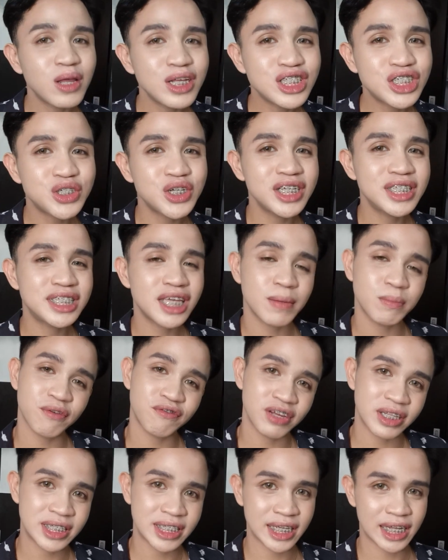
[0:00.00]
Now let's read some
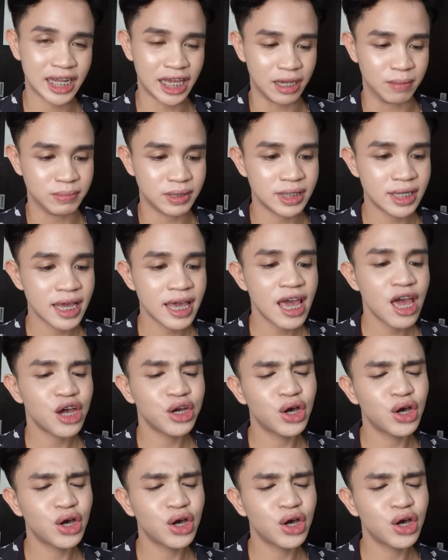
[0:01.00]
of its claims.